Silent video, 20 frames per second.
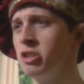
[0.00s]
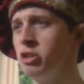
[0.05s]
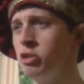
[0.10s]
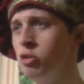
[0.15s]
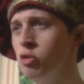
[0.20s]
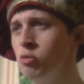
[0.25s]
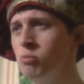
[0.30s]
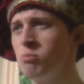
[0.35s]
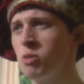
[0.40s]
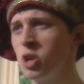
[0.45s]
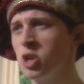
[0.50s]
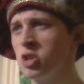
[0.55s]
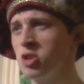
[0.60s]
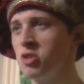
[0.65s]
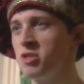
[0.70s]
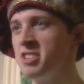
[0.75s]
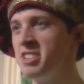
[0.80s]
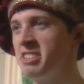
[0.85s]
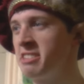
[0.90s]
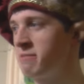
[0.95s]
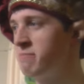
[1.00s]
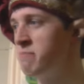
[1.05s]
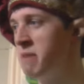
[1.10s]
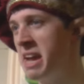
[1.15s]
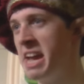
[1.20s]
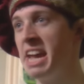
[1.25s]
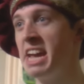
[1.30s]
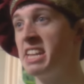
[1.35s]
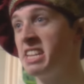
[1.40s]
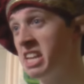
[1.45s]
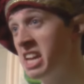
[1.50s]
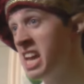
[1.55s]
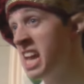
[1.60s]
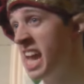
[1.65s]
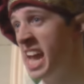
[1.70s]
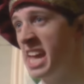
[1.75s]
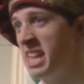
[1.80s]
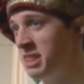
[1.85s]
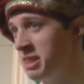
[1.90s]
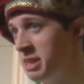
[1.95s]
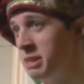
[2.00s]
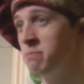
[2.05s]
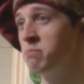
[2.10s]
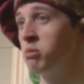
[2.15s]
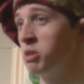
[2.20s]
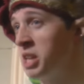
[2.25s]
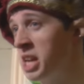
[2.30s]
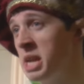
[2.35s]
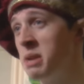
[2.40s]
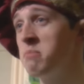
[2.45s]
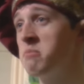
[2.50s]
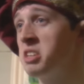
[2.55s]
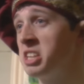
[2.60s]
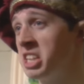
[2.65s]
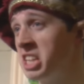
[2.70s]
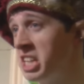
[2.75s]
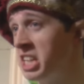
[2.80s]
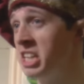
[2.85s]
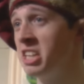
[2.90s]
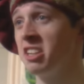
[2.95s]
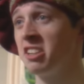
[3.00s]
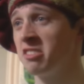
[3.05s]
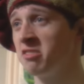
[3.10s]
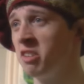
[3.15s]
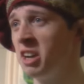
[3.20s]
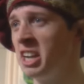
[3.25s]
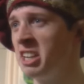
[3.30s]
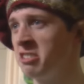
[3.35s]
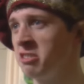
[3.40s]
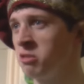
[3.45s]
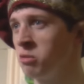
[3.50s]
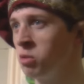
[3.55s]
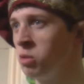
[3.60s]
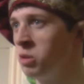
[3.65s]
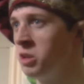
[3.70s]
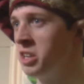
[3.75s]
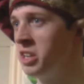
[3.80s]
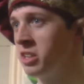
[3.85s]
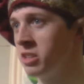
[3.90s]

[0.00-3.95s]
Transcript: you murder this man and then blame the king's viceroy?